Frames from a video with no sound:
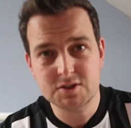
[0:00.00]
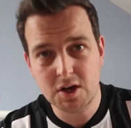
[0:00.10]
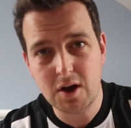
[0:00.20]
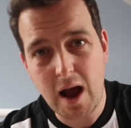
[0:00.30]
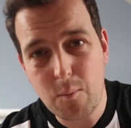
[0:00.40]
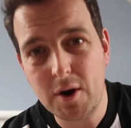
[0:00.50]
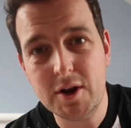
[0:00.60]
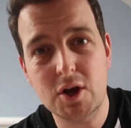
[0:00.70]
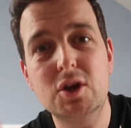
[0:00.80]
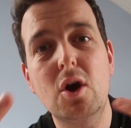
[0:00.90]
So I want
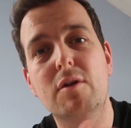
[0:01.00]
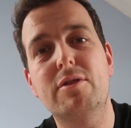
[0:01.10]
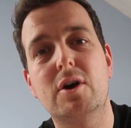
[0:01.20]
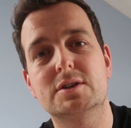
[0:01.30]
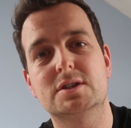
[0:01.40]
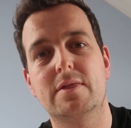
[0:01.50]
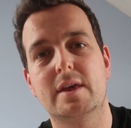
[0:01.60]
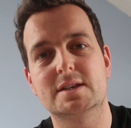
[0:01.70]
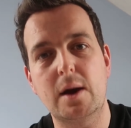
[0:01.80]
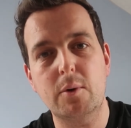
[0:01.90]
to know your thoughts on
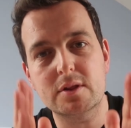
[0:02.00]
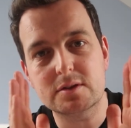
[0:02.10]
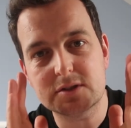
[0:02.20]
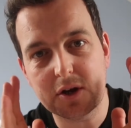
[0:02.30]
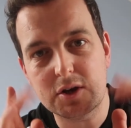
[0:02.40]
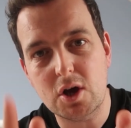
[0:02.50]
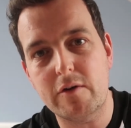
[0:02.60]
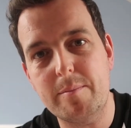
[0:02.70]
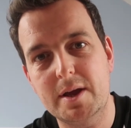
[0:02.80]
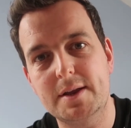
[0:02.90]
this. I want to know
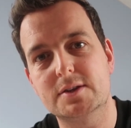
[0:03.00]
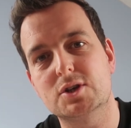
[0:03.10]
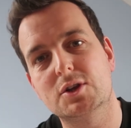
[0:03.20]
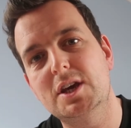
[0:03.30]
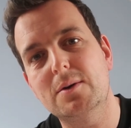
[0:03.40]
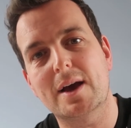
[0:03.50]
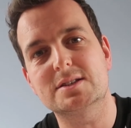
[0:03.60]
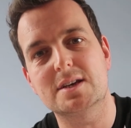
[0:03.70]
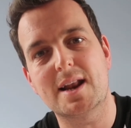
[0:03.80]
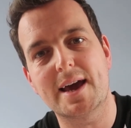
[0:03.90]
your opinions on
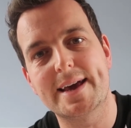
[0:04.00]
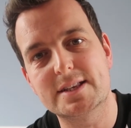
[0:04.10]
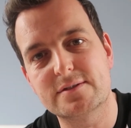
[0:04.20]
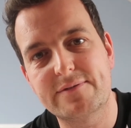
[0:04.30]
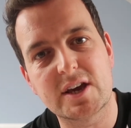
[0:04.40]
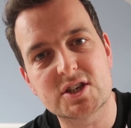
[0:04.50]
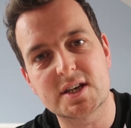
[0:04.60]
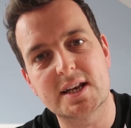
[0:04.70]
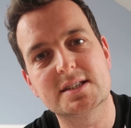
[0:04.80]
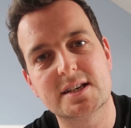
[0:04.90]
Newcastle United's
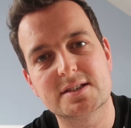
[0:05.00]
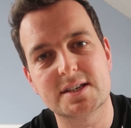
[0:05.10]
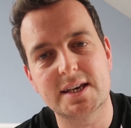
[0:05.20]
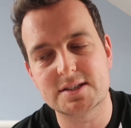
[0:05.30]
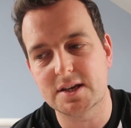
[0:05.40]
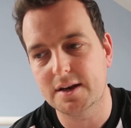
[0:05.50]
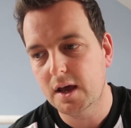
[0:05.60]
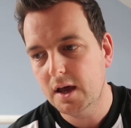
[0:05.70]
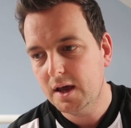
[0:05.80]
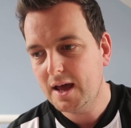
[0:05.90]
fixture list this season.
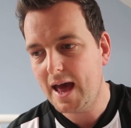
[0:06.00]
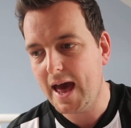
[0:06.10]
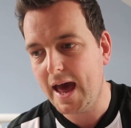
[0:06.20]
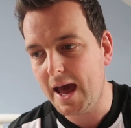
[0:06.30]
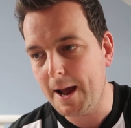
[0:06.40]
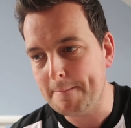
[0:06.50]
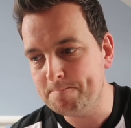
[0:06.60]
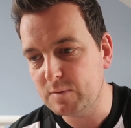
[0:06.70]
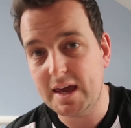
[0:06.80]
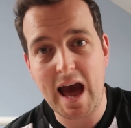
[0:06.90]

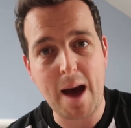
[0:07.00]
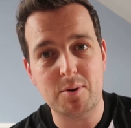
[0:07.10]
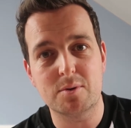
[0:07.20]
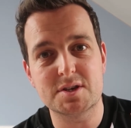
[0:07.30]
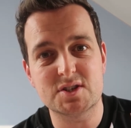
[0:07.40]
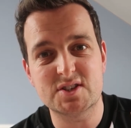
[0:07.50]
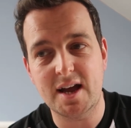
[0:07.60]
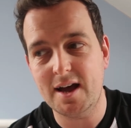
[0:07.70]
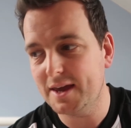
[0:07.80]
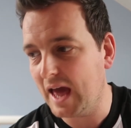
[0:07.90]
Um, are you happy with the
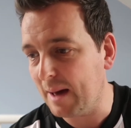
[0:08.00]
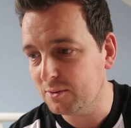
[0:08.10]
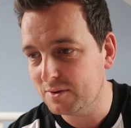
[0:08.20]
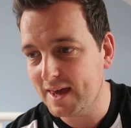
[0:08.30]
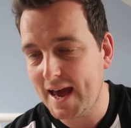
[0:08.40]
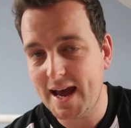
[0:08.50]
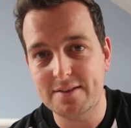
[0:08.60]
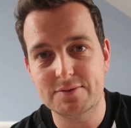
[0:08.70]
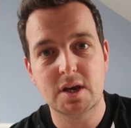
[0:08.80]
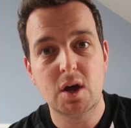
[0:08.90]
start? Are you happy with the
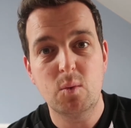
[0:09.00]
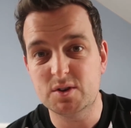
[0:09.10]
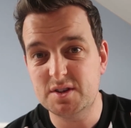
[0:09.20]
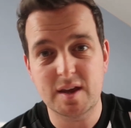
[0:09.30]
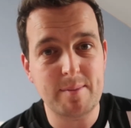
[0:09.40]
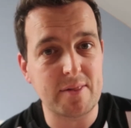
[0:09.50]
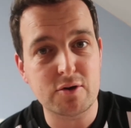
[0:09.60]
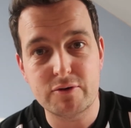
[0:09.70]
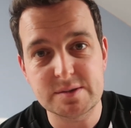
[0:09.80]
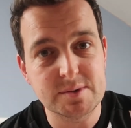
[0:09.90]
end? What do you think about the
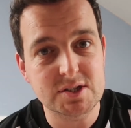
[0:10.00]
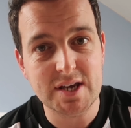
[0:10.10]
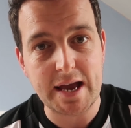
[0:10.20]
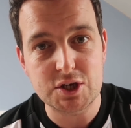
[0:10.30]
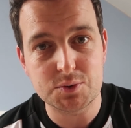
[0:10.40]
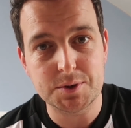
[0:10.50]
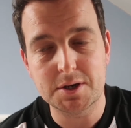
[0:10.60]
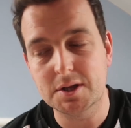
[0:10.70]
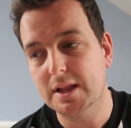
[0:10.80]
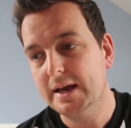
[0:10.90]
Christmas
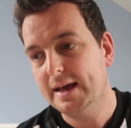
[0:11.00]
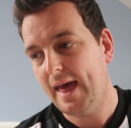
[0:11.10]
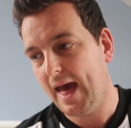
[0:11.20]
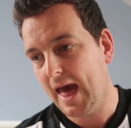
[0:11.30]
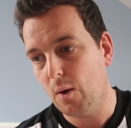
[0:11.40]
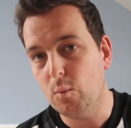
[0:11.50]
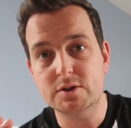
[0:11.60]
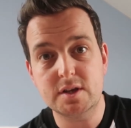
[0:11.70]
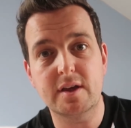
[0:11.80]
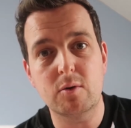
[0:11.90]
schedule? Uh,
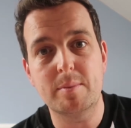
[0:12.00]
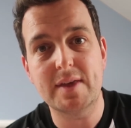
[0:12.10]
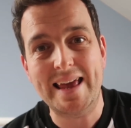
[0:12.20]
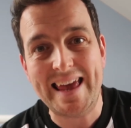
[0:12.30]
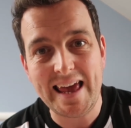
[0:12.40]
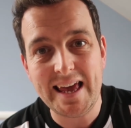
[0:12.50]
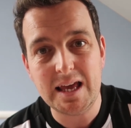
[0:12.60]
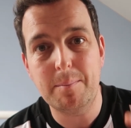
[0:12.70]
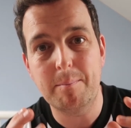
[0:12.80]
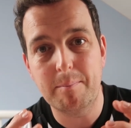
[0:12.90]
what do you think will be the
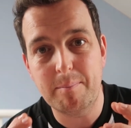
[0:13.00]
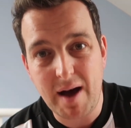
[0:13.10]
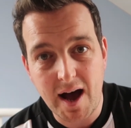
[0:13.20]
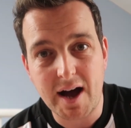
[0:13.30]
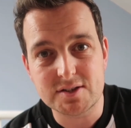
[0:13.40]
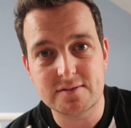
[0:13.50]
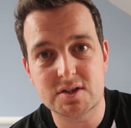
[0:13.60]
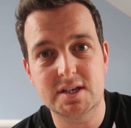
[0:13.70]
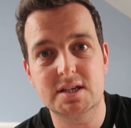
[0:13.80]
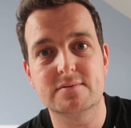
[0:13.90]
key parts of
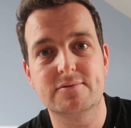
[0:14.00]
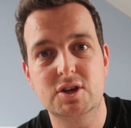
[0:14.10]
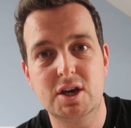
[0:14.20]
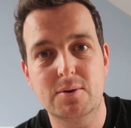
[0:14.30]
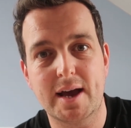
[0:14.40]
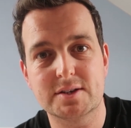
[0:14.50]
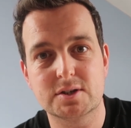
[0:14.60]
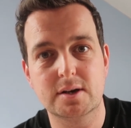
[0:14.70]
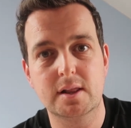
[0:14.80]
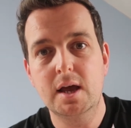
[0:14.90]
the season for
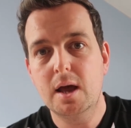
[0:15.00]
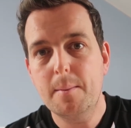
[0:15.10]
Newcastle?